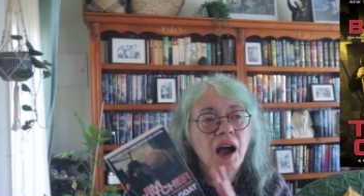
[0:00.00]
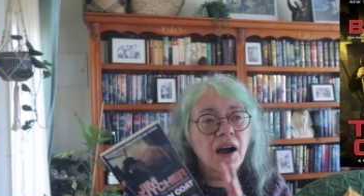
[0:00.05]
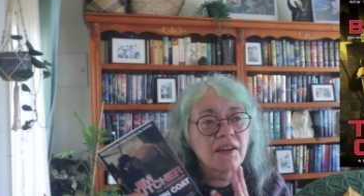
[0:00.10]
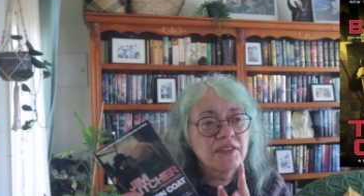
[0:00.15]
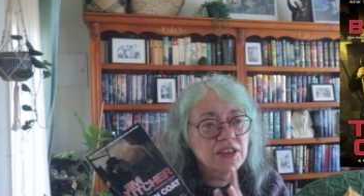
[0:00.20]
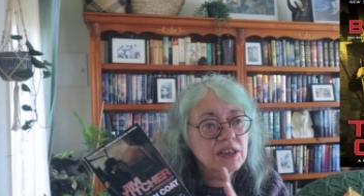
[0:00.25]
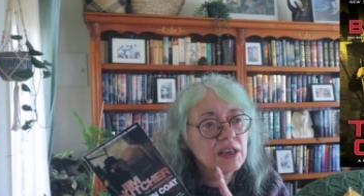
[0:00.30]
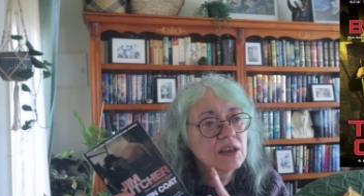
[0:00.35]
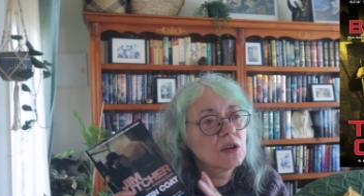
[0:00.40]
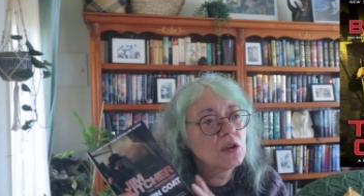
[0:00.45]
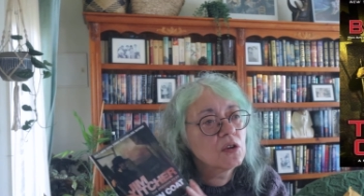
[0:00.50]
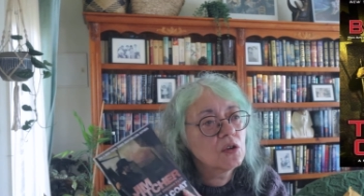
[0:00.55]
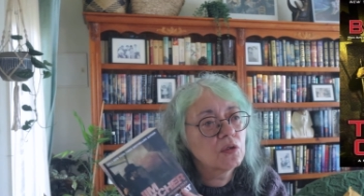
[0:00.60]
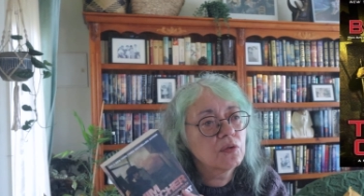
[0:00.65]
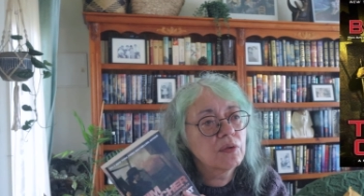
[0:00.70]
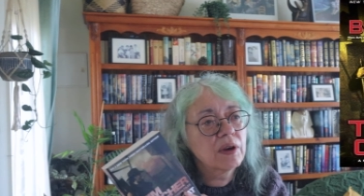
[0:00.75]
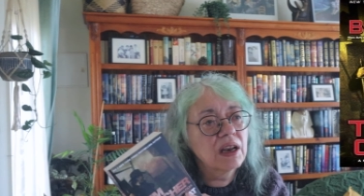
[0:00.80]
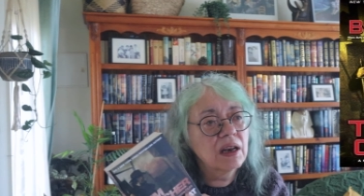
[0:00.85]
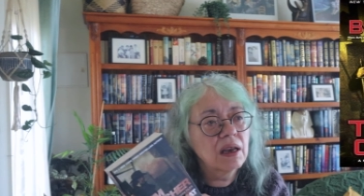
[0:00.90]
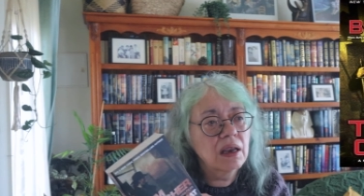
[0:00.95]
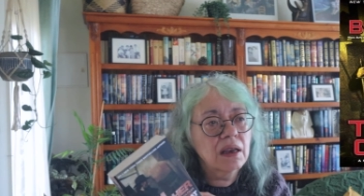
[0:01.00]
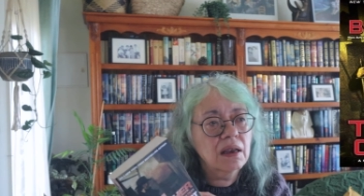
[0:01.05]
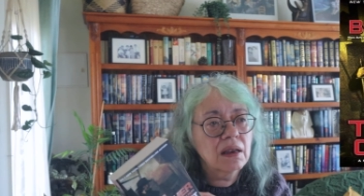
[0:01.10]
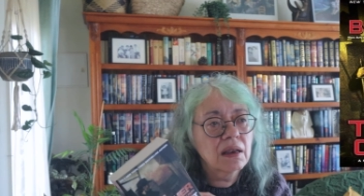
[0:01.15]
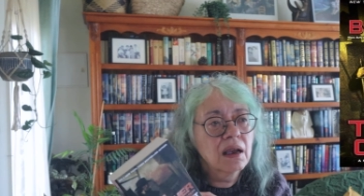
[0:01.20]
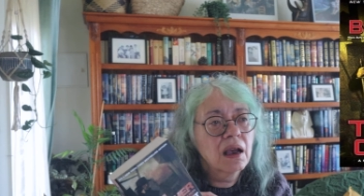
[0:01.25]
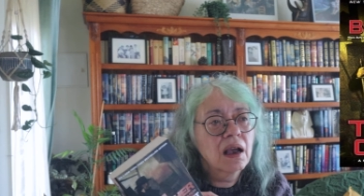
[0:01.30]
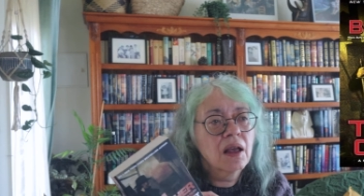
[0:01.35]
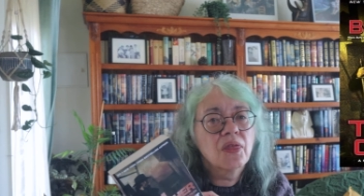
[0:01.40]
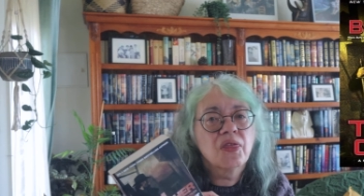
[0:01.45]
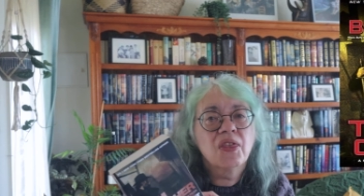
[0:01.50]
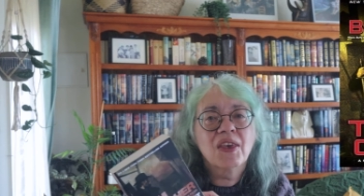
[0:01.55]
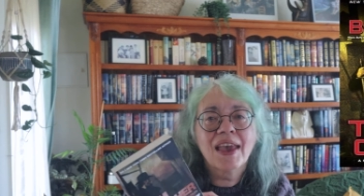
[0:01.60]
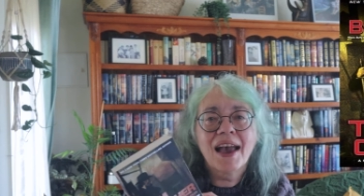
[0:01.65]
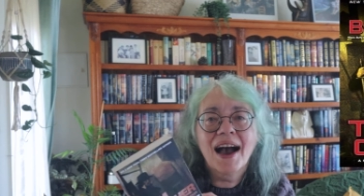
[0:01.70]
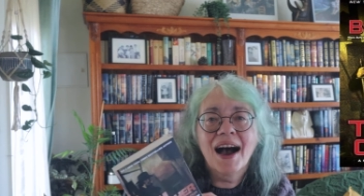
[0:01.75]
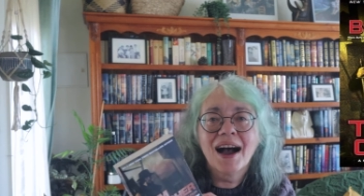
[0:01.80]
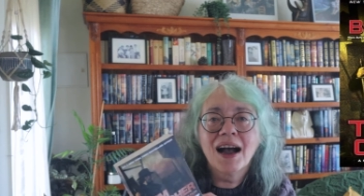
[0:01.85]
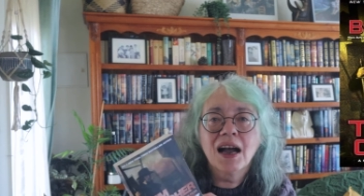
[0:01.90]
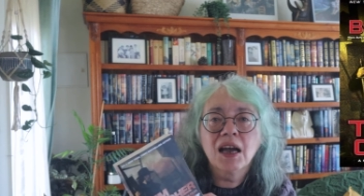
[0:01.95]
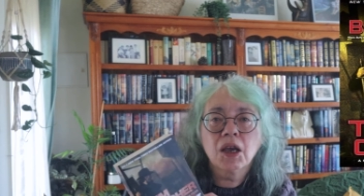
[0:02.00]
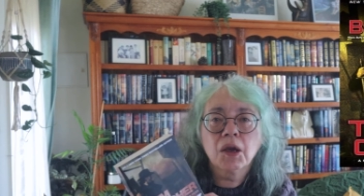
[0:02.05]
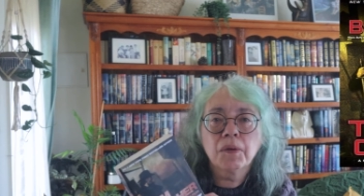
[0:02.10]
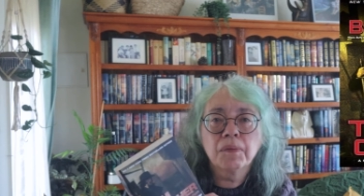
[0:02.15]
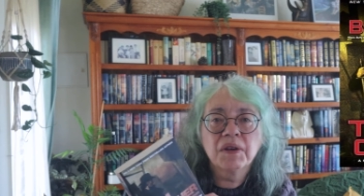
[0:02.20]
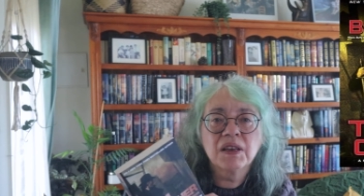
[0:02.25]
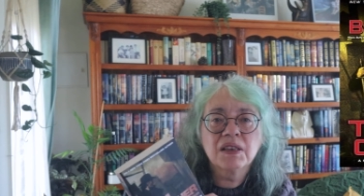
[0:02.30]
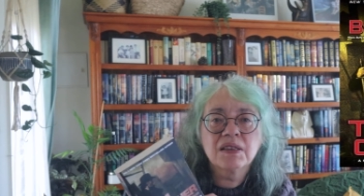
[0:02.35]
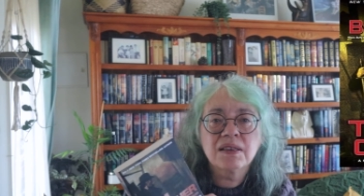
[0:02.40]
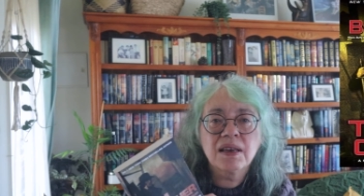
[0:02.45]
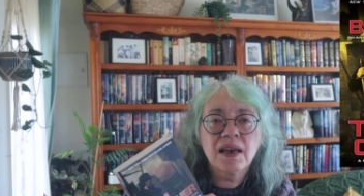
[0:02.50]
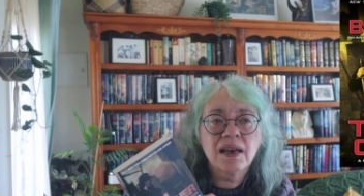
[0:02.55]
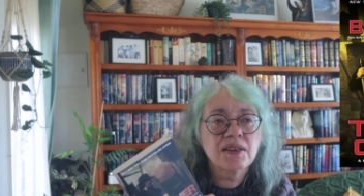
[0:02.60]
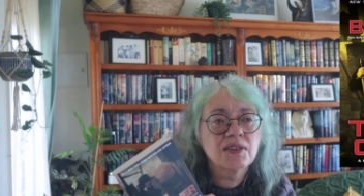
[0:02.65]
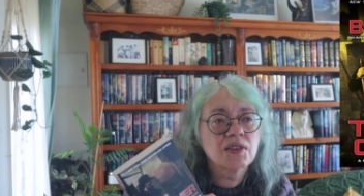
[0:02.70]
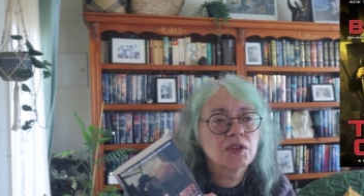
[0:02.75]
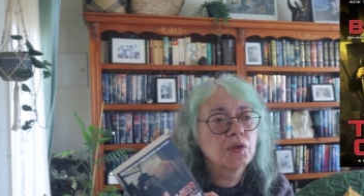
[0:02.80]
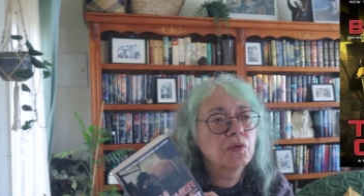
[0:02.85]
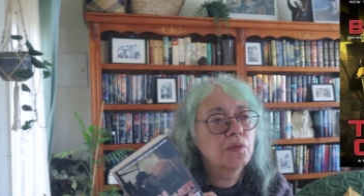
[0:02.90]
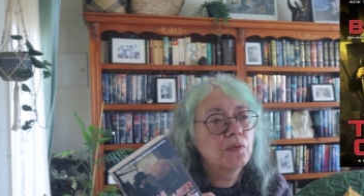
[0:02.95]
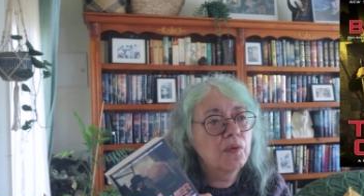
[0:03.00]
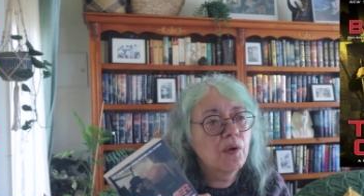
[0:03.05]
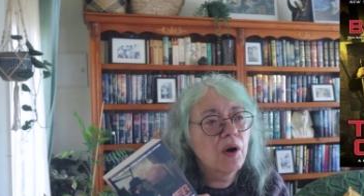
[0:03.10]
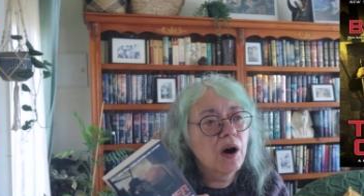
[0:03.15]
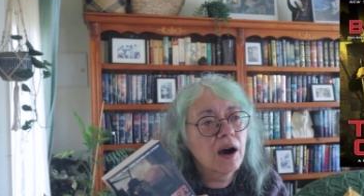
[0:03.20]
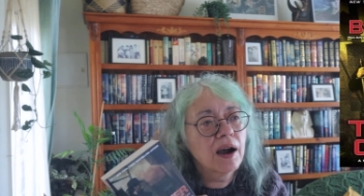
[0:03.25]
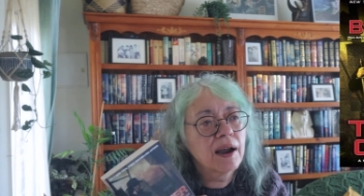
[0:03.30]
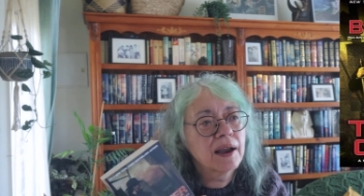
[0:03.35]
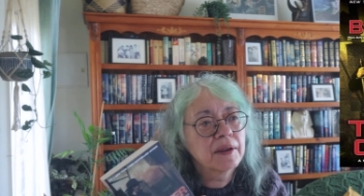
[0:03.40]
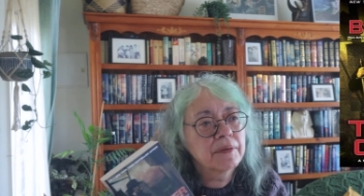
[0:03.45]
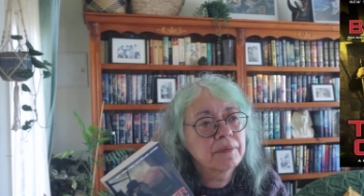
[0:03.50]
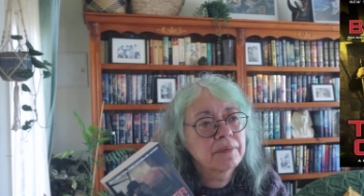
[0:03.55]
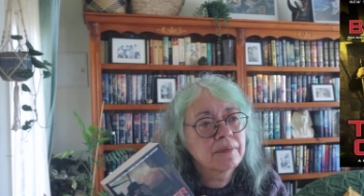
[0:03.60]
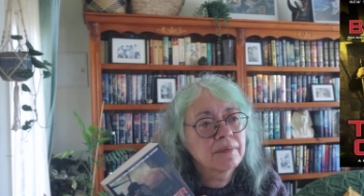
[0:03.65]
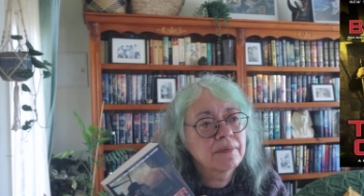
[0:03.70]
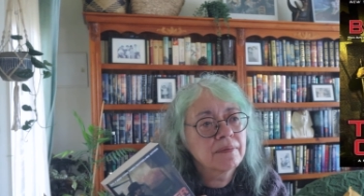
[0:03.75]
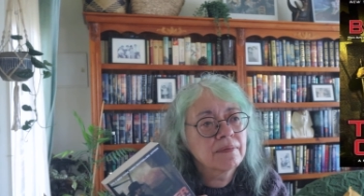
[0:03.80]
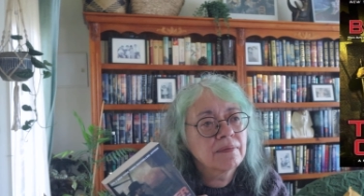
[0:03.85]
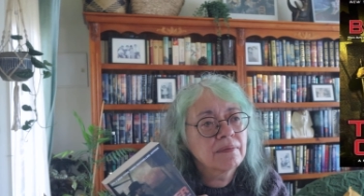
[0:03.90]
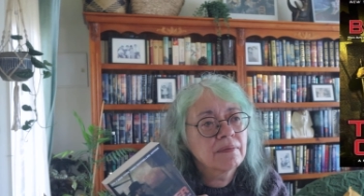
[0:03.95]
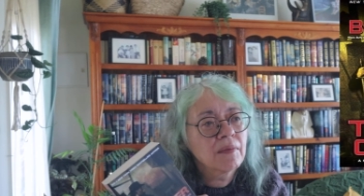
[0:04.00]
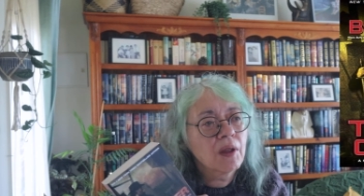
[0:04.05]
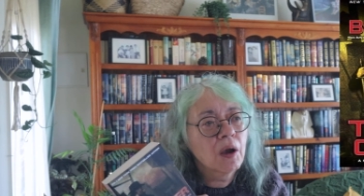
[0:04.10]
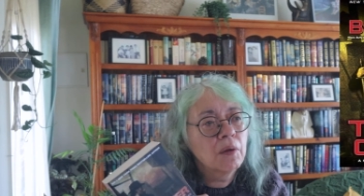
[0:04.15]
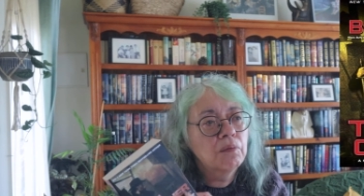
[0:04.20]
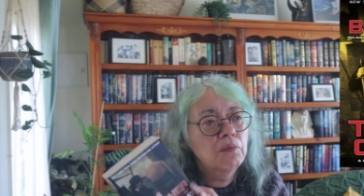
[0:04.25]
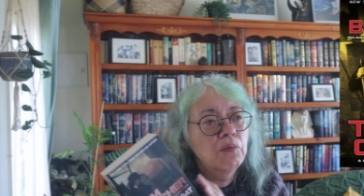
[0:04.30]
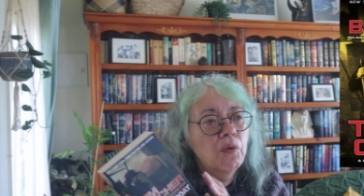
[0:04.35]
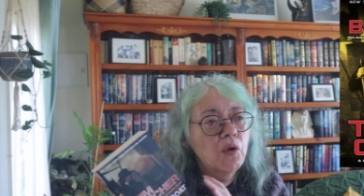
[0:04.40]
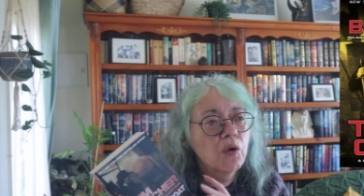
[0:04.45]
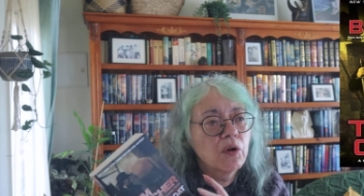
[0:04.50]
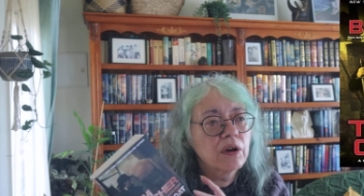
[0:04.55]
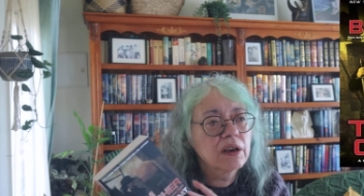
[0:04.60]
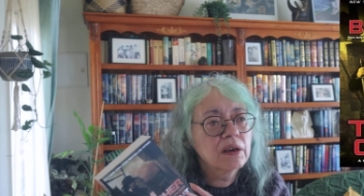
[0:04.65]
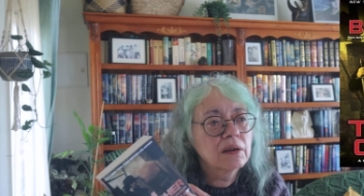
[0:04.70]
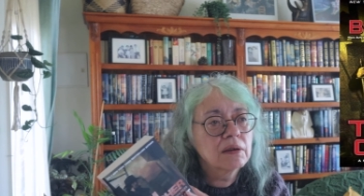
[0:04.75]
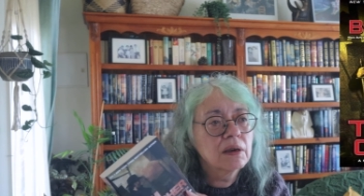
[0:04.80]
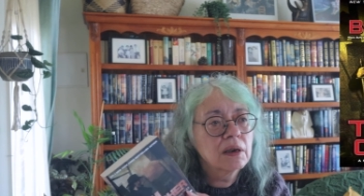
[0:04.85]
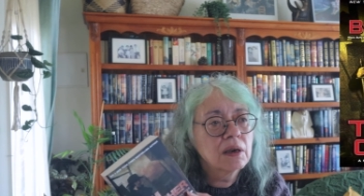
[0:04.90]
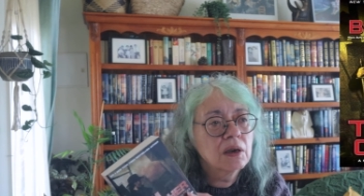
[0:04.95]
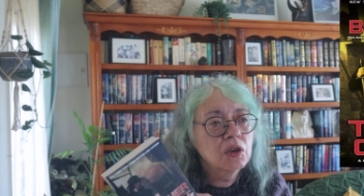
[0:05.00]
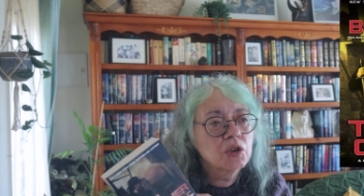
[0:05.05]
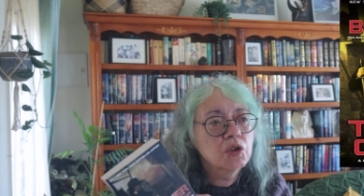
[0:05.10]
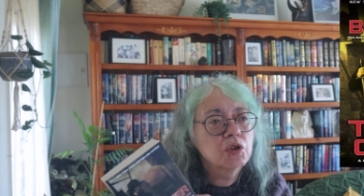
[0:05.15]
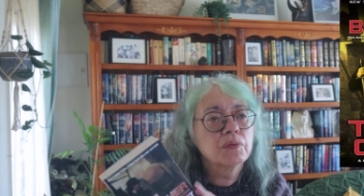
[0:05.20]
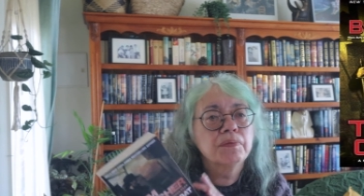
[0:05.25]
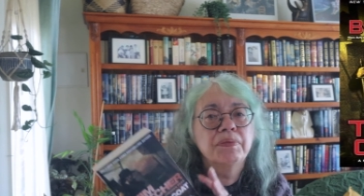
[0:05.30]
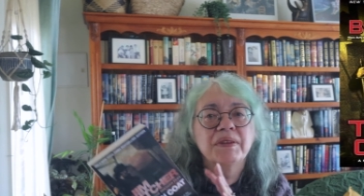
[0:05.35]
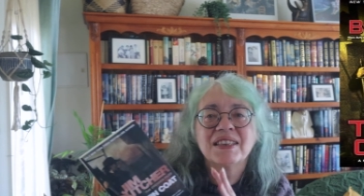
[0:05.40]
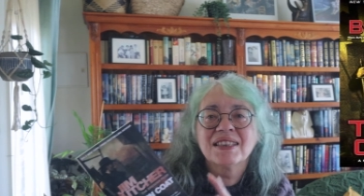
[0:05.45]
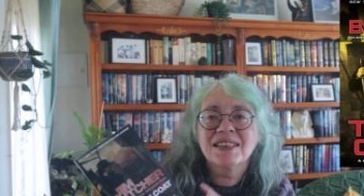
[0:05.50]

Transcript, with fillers: I've said it already, the arguments as to why Morgan should be